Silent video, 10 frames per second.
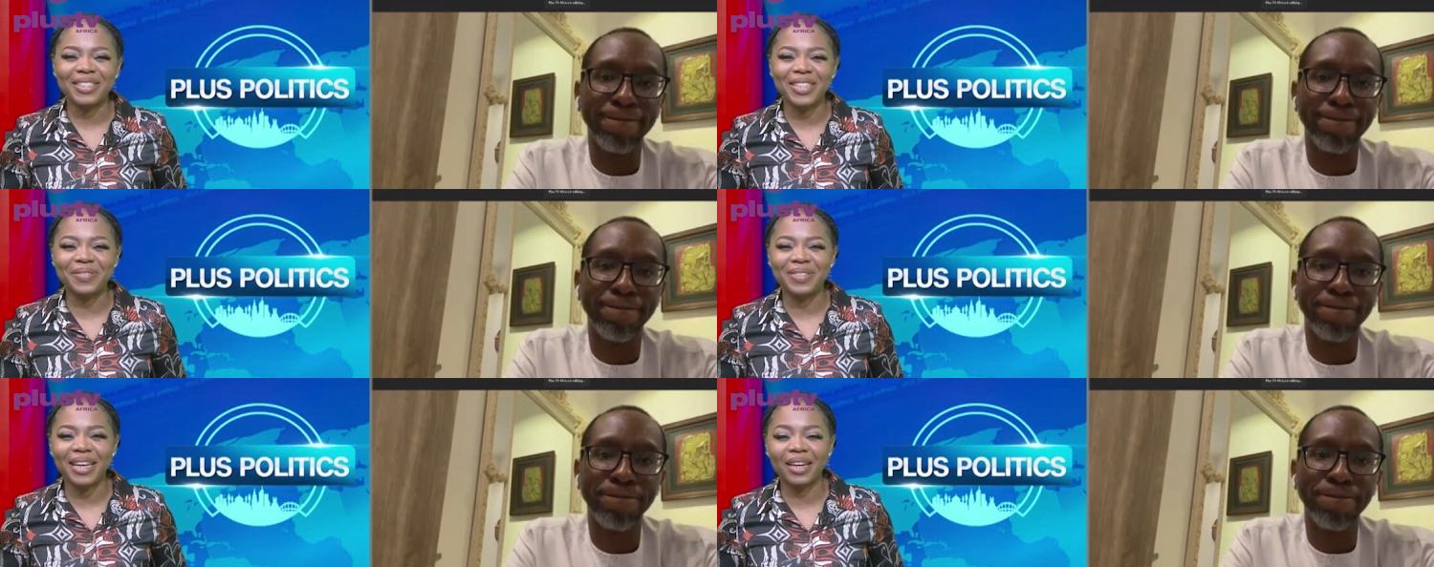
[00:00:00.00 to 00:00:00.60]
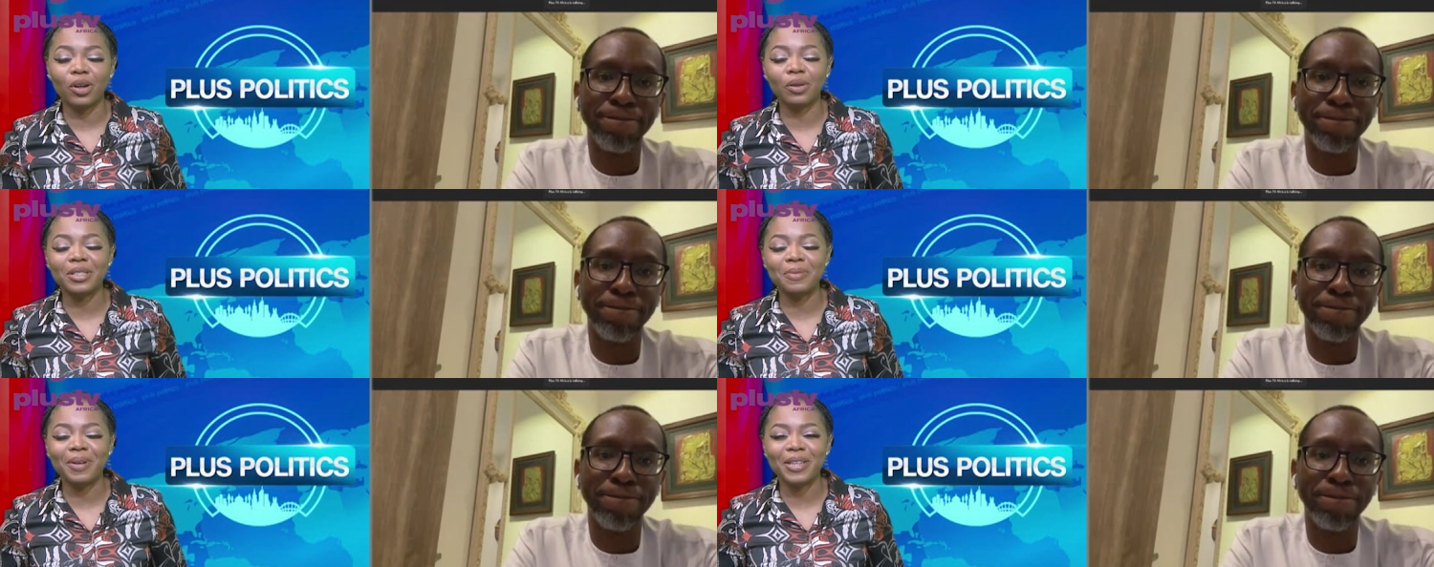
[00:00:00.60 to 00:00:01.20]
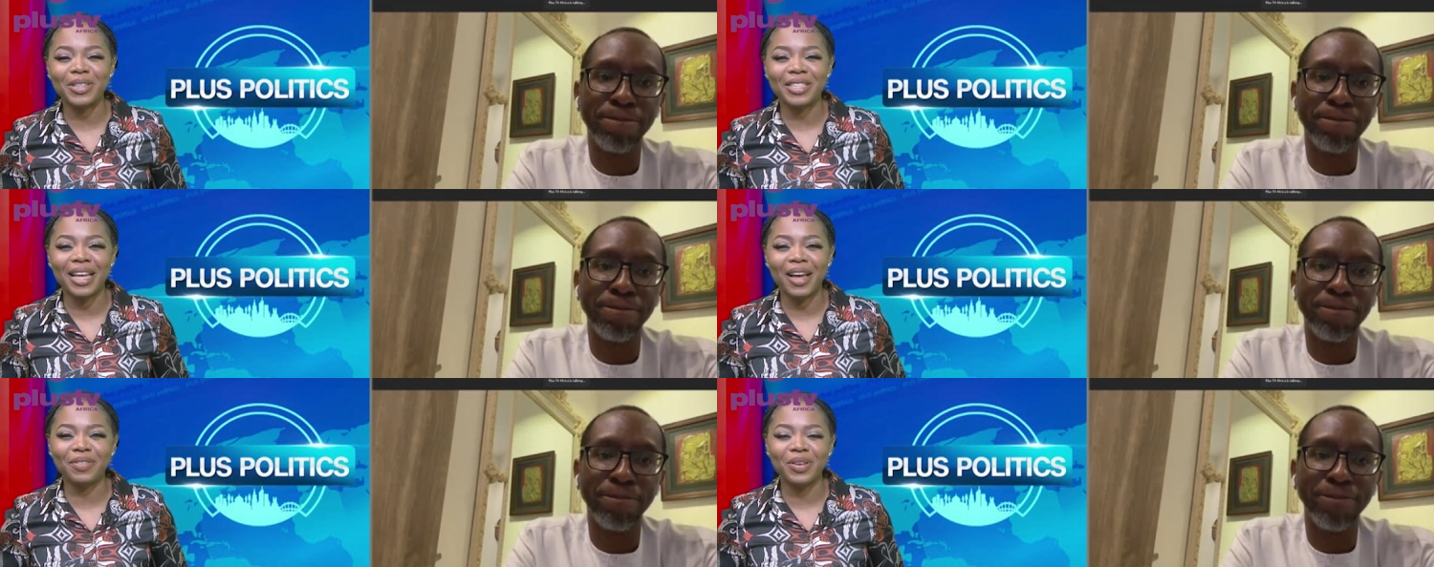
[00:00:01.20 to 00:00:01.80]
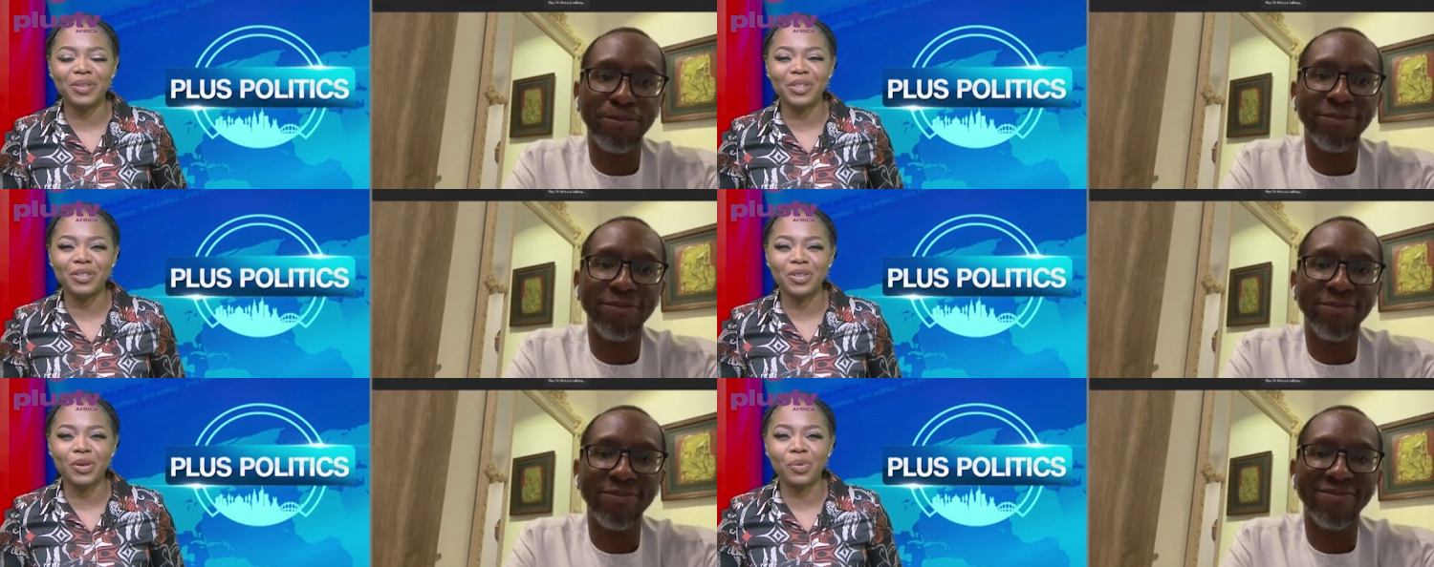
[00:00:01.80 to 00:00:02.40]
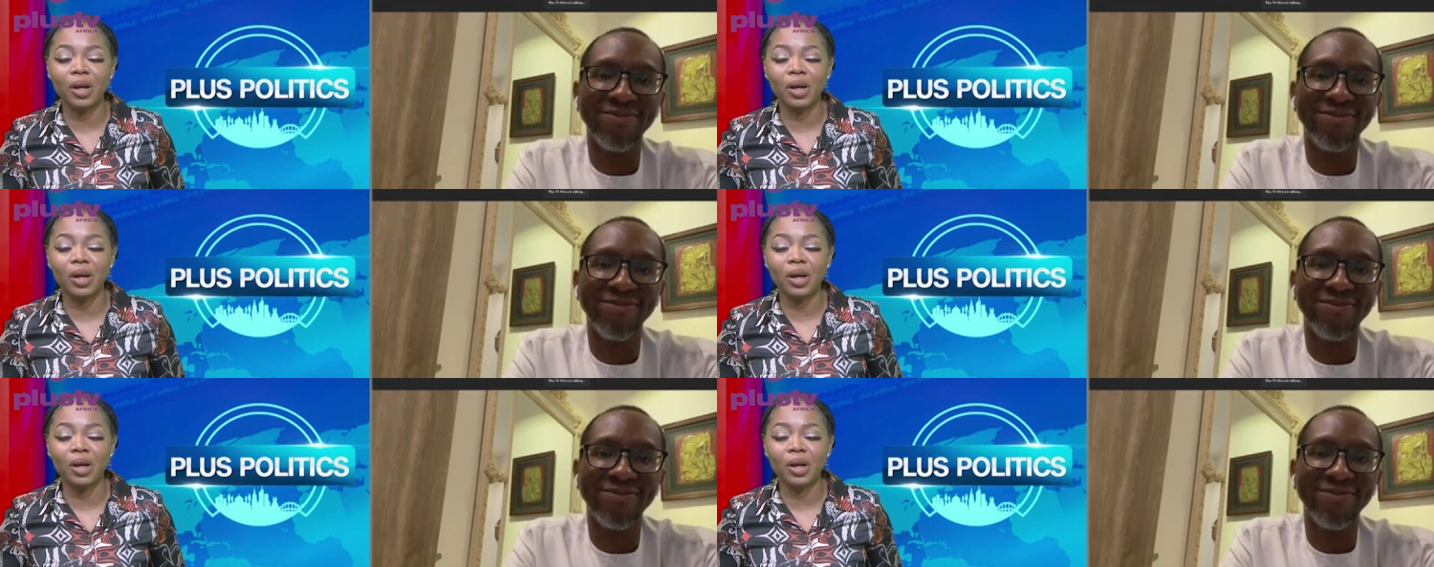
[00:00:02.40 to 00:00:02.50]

Speaker 1: chieftain. Always a pleasure to have you in the studio.